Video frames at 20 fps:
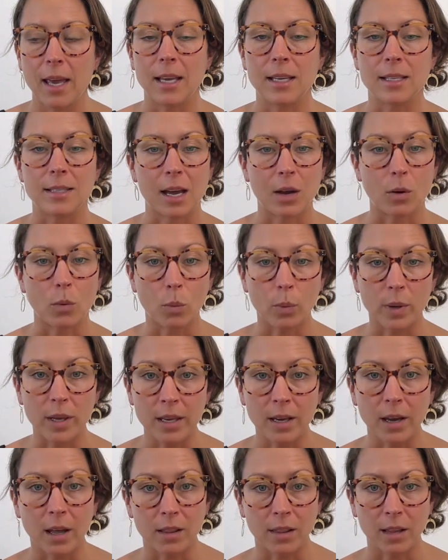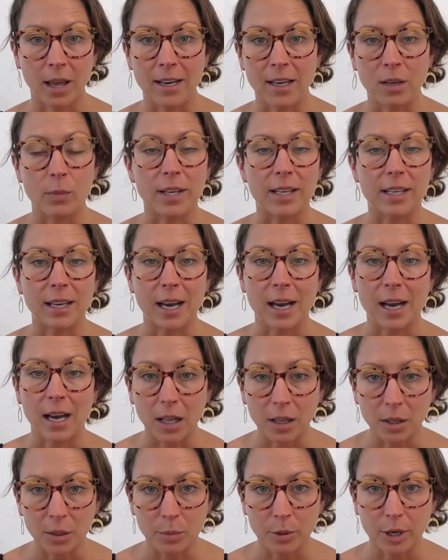is that we align and we
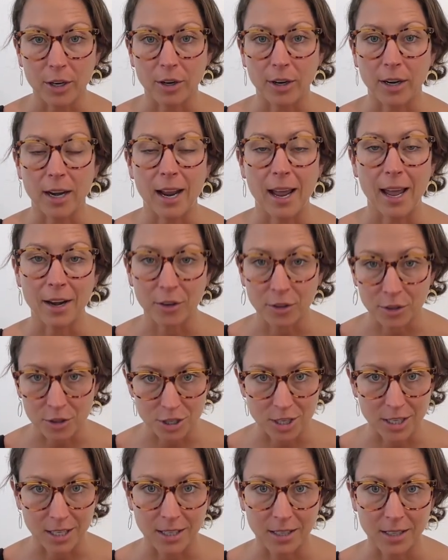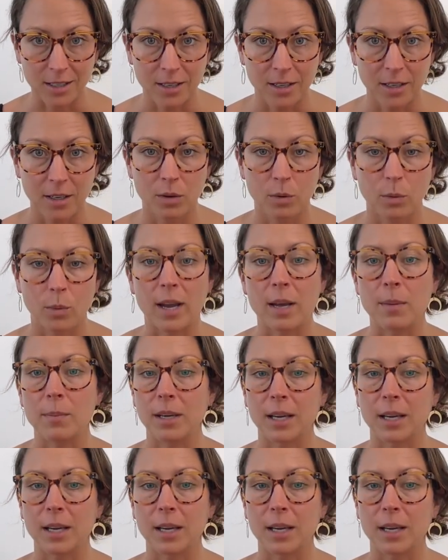calibrate our energy, right?